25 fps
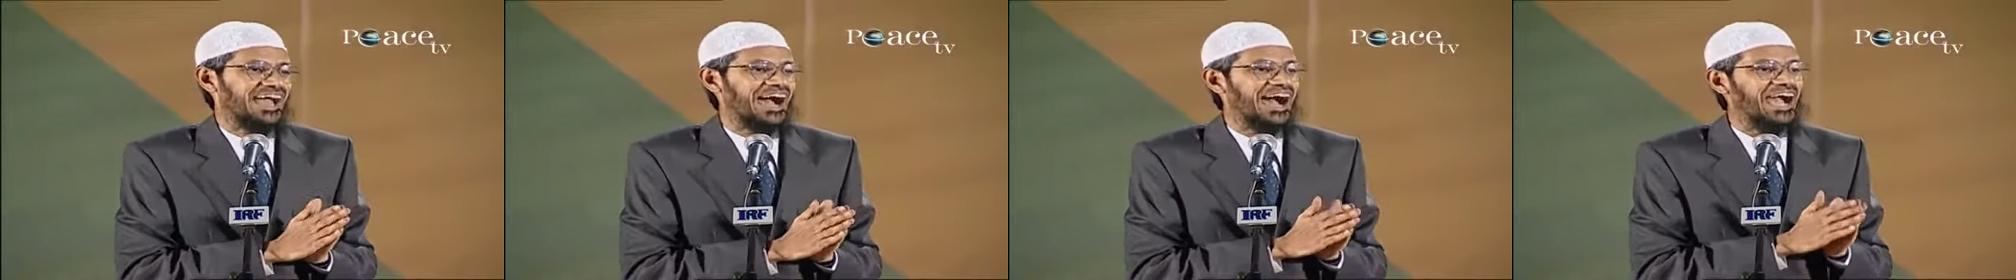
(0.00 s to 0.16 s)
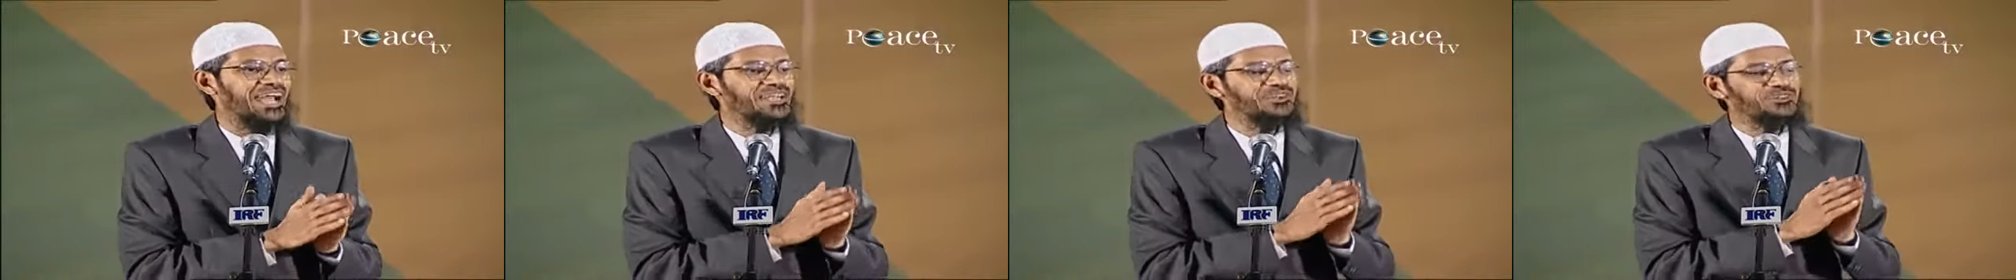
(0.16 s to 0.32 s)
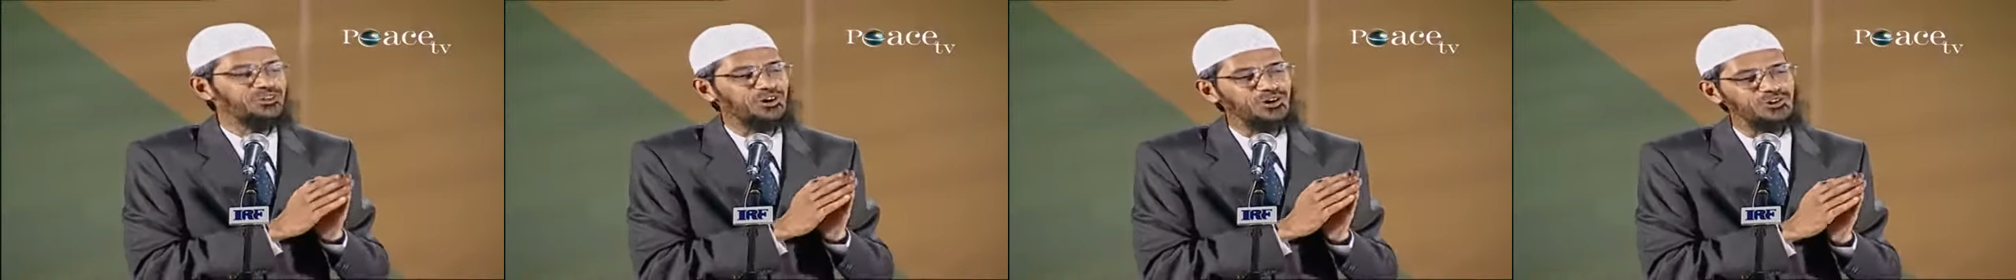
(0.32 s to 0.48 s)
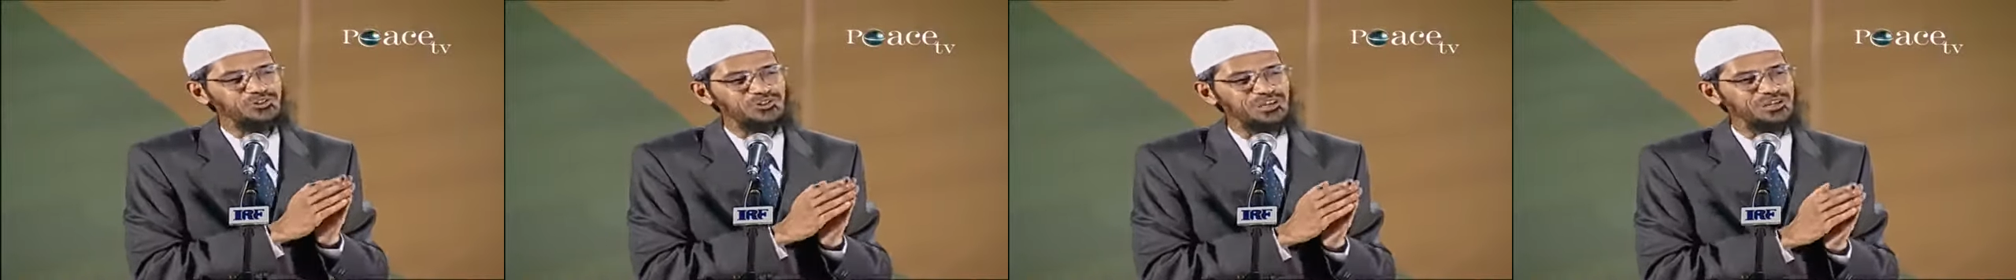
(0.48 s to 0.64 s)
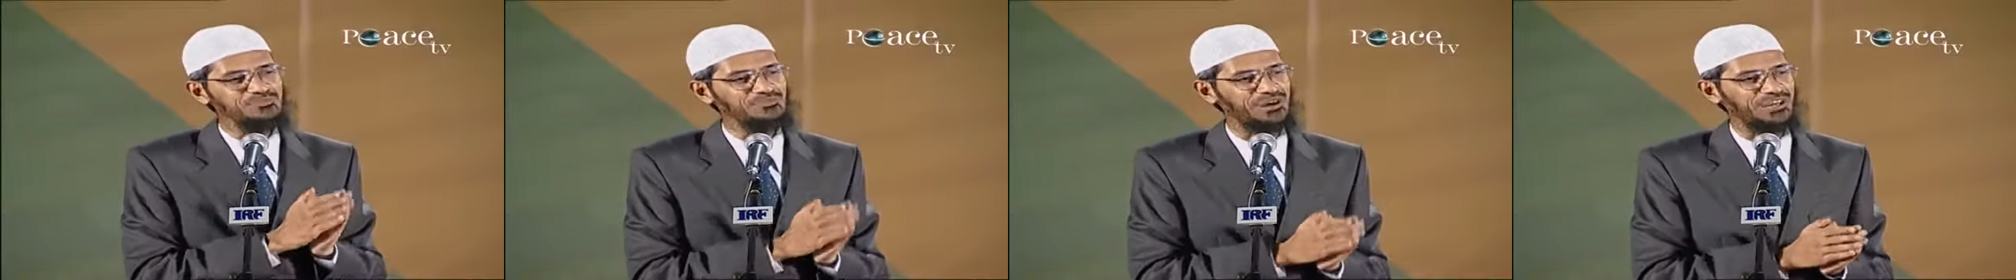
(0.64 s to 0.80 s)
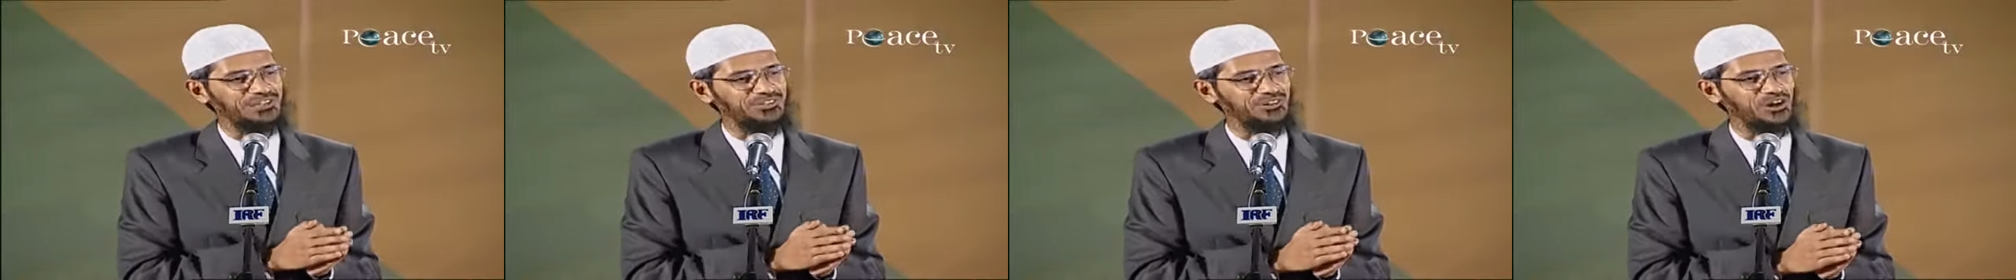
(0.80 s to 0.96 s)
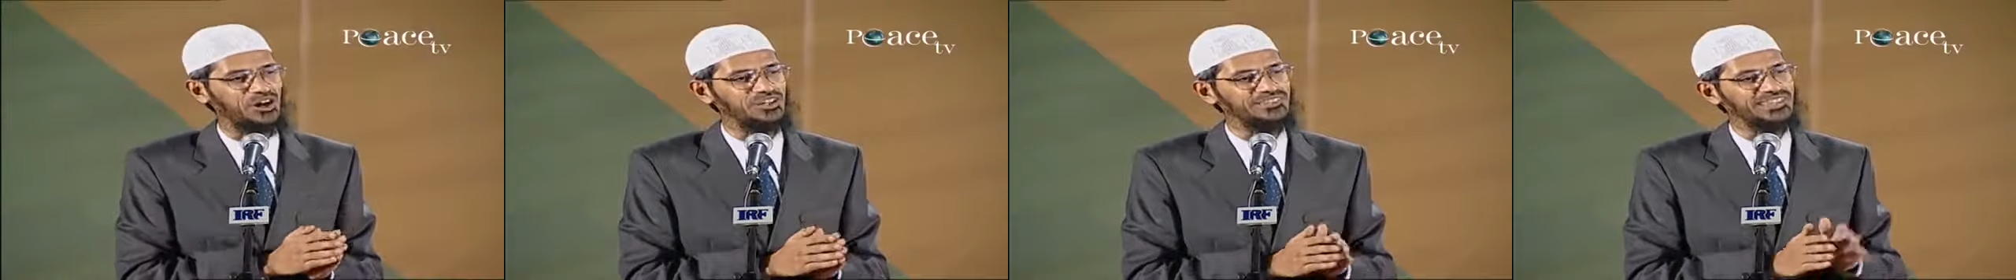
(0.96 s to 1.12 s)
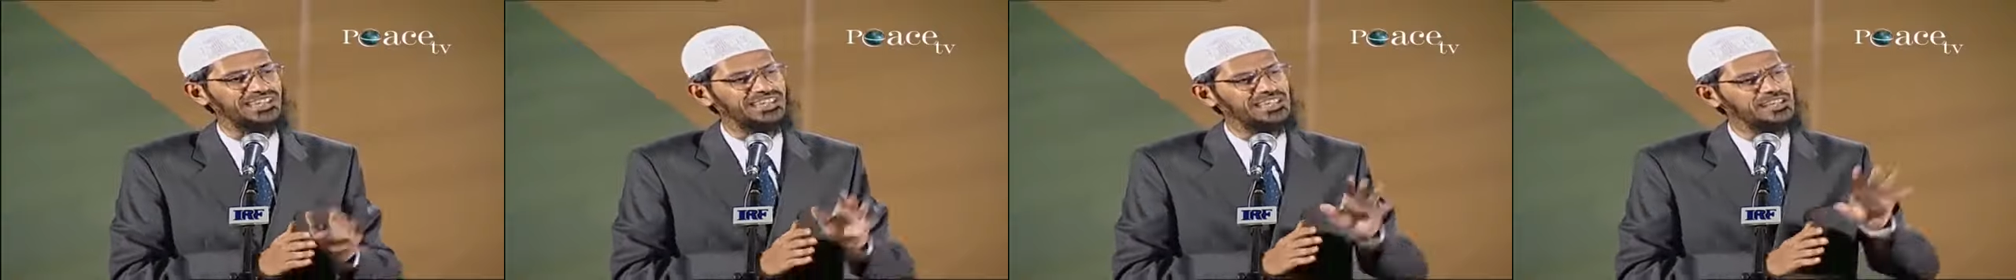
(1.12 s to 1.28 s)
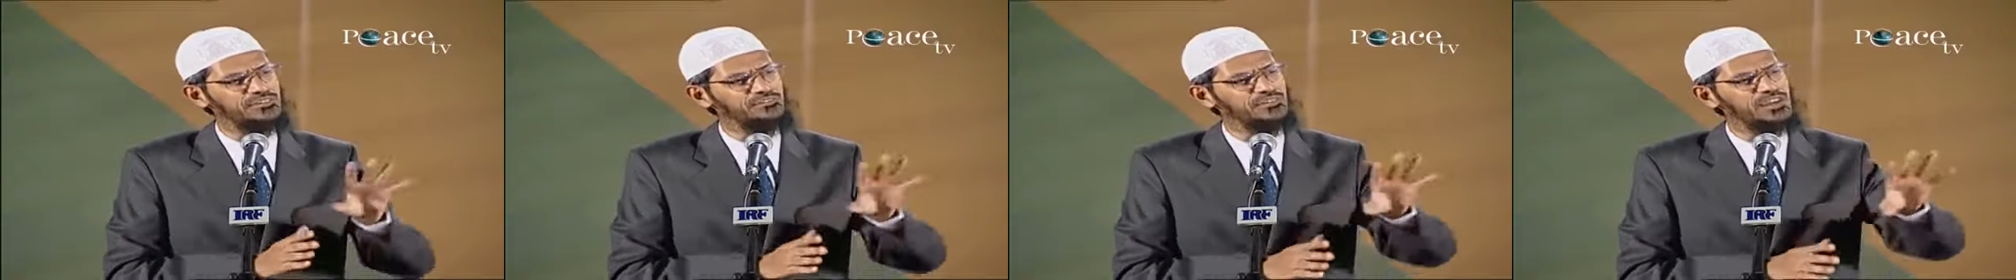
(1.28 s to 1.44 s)
I told you in my talk
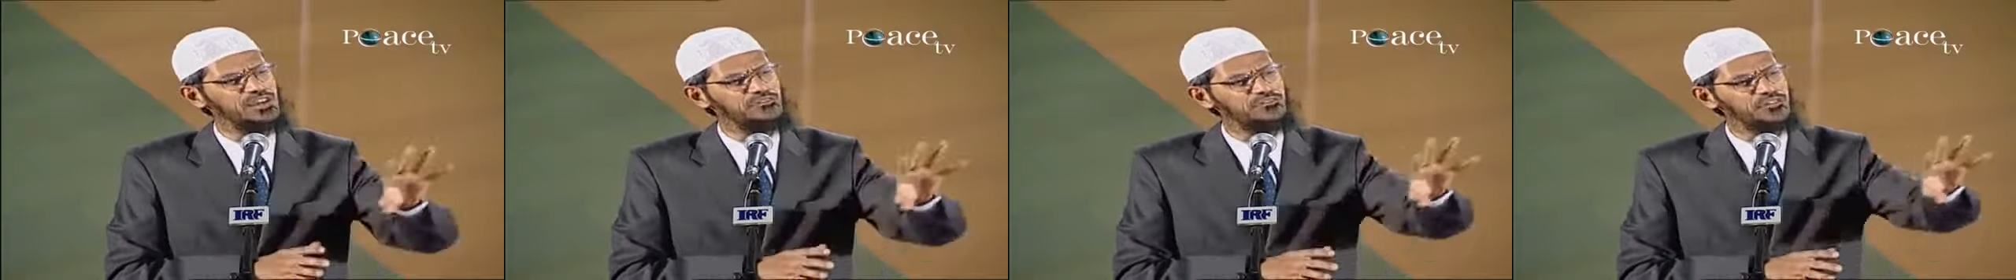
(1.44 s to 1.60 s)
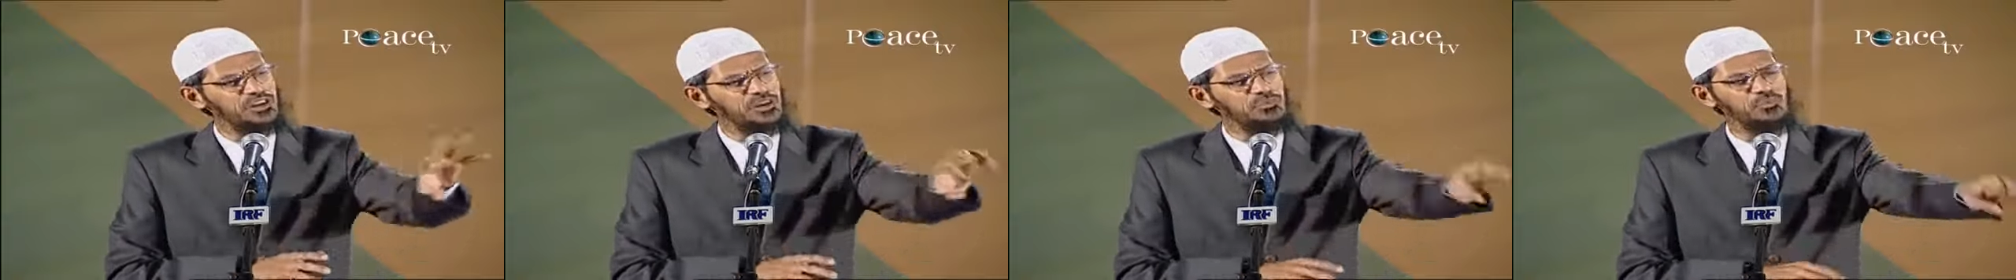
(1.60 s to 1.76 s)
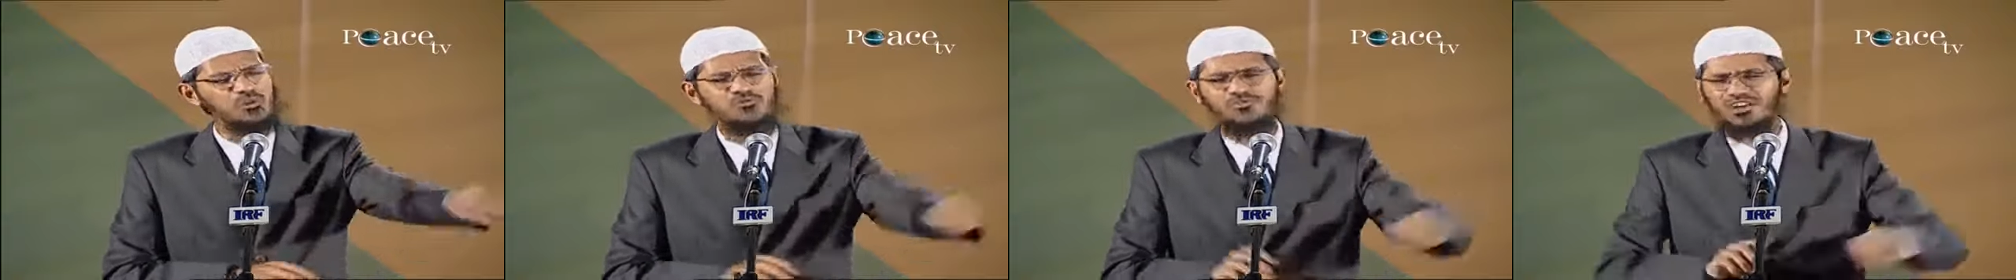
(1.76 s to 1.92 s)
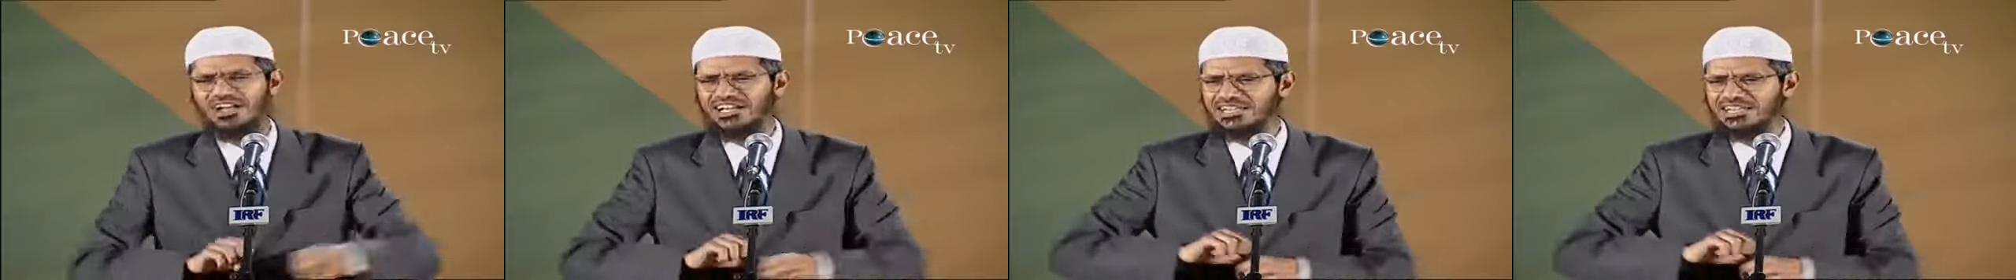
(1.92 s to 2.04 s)
that even if you remove